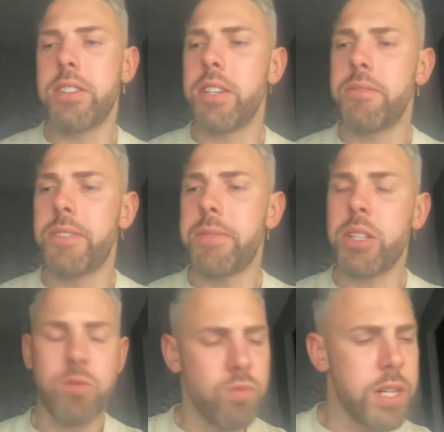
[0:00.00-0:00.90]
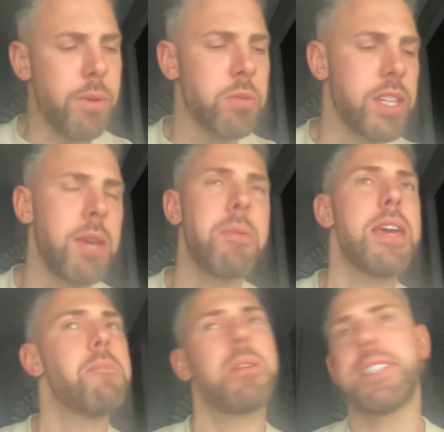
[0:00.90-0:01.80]
Zean Fleming does really well to keep
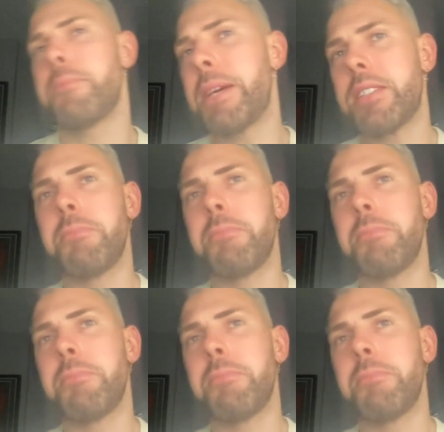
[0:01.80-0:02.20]
it in, plays it back